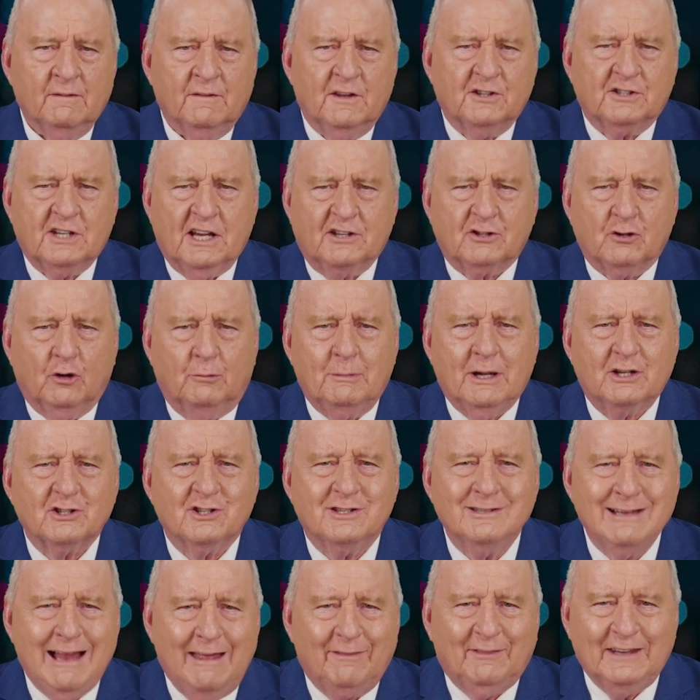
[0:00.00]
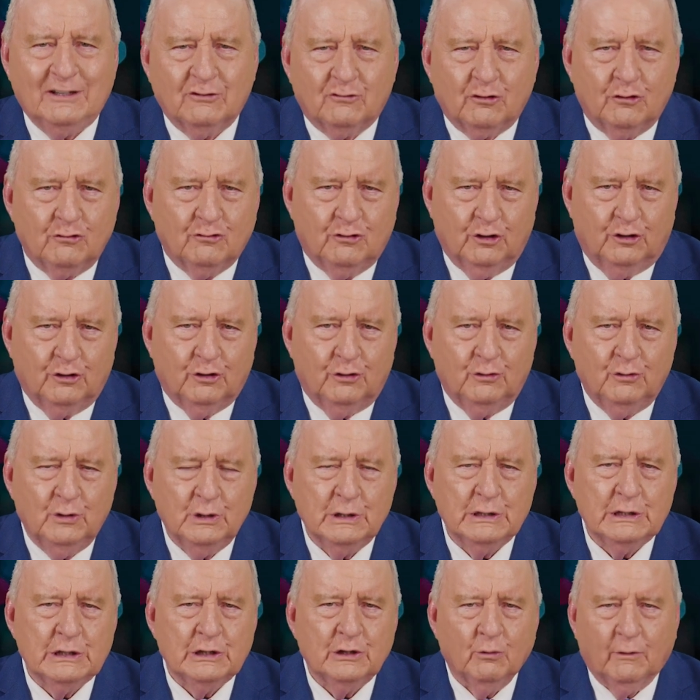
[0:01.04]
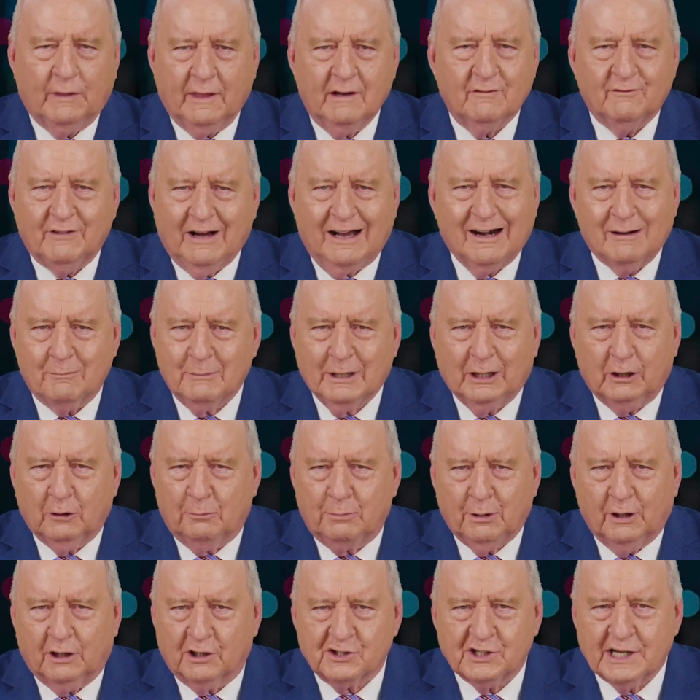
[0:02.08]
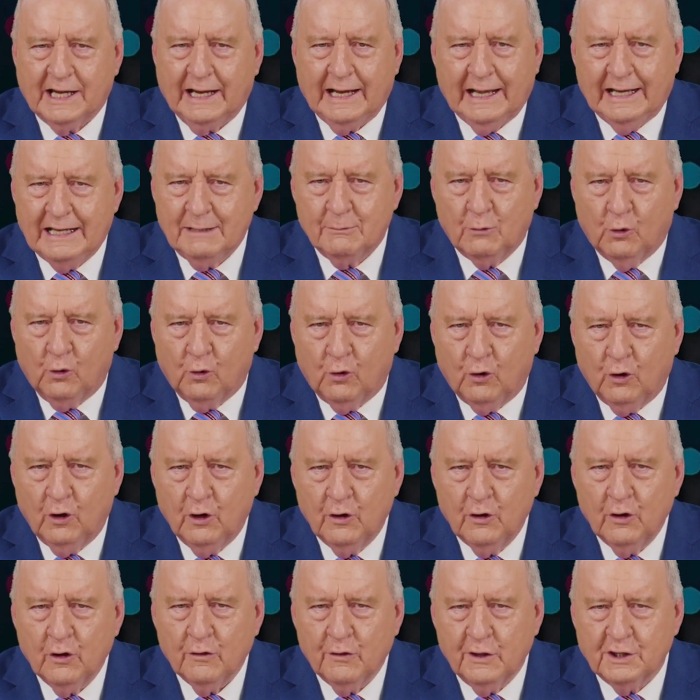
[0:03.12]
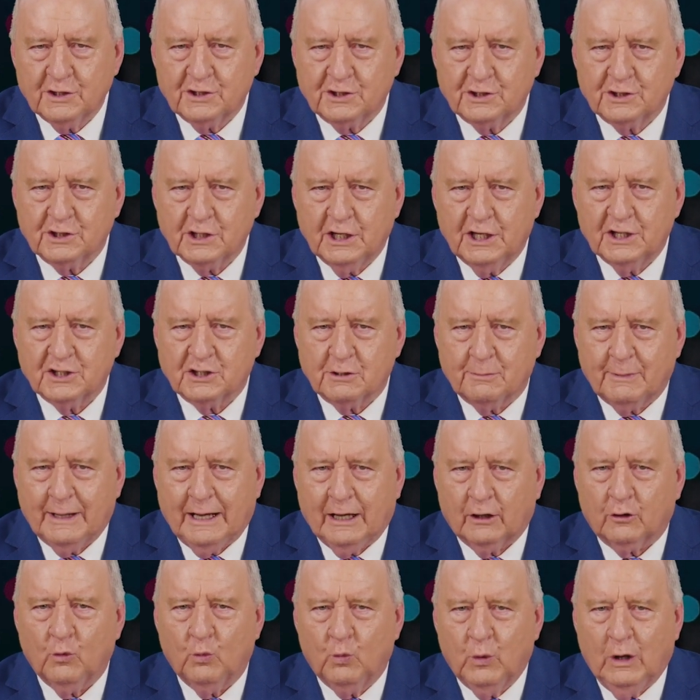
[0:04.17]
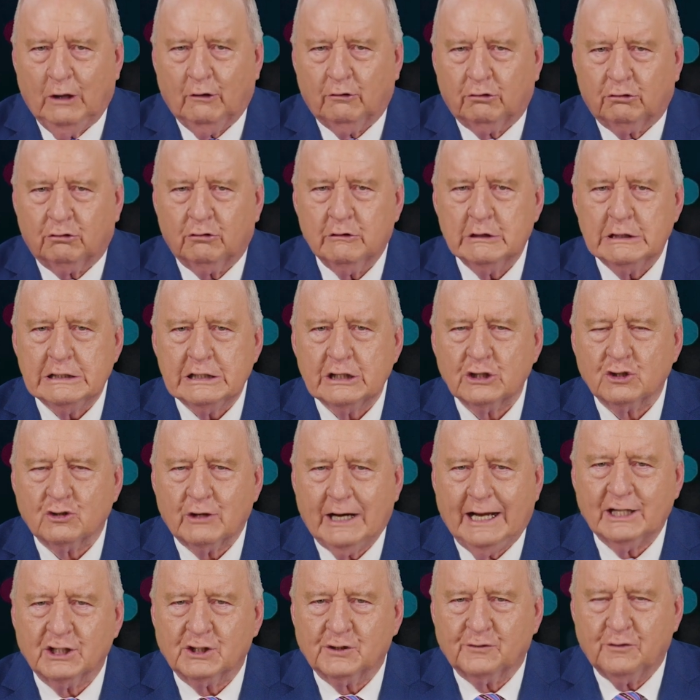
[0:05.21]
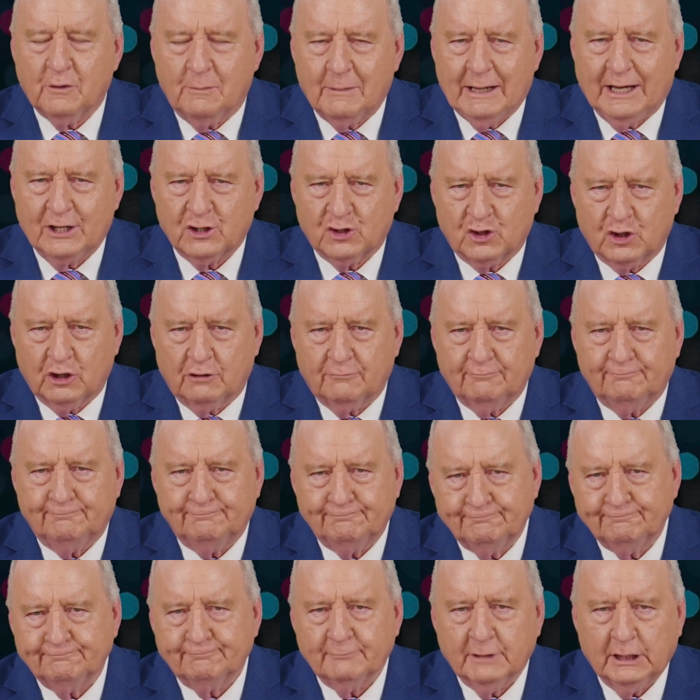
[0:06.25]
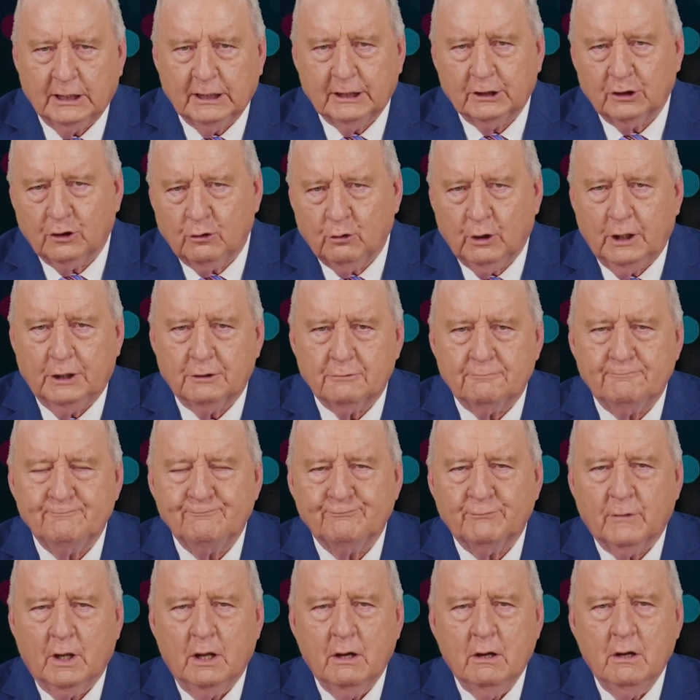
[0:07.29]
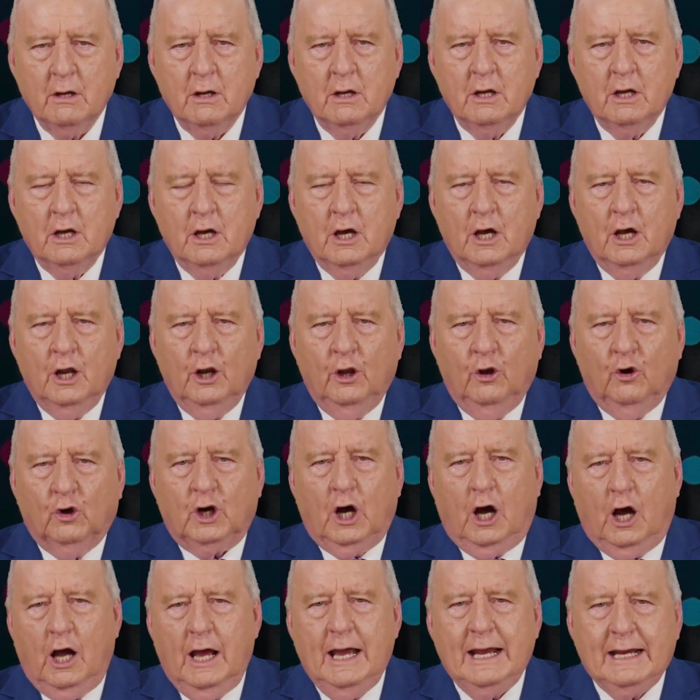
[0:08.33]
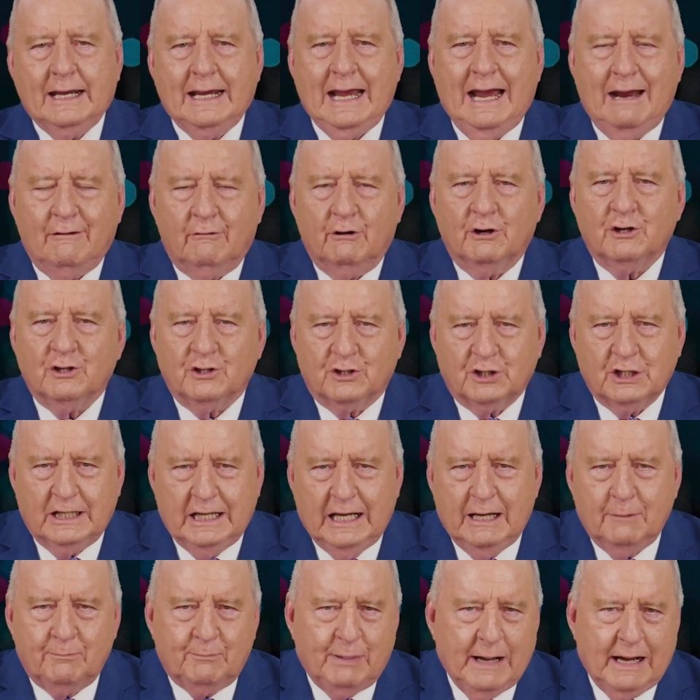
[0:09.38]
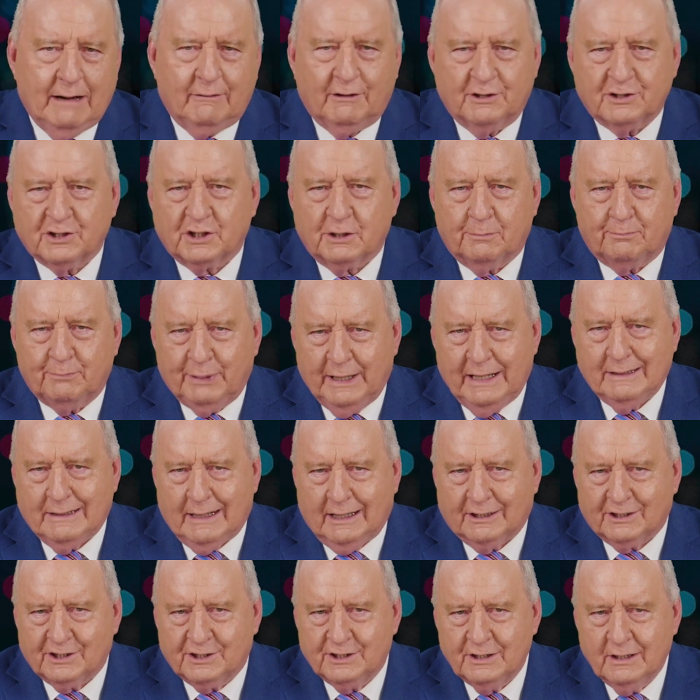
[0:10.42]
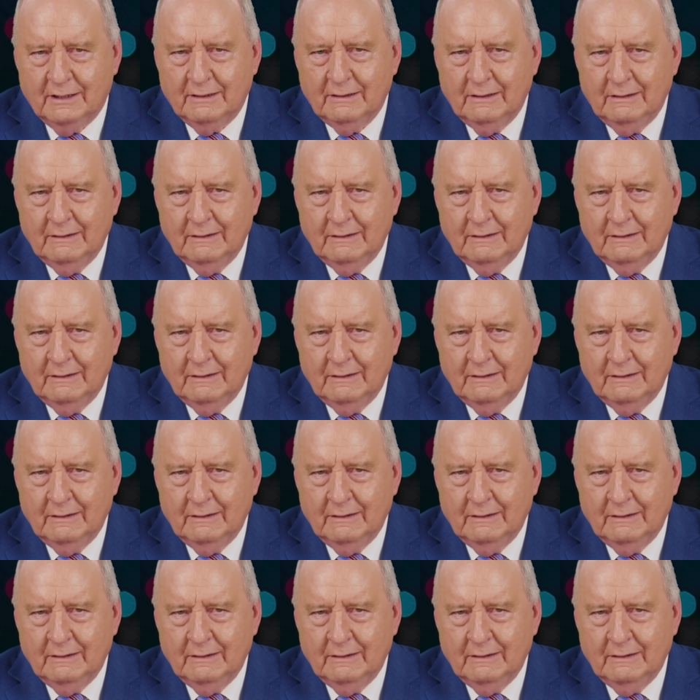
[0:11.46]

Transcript: This has almost nothing to do with environmental policy anymore. This is about wealth transformation," unquote. Look, I guarantee Paris to peanuts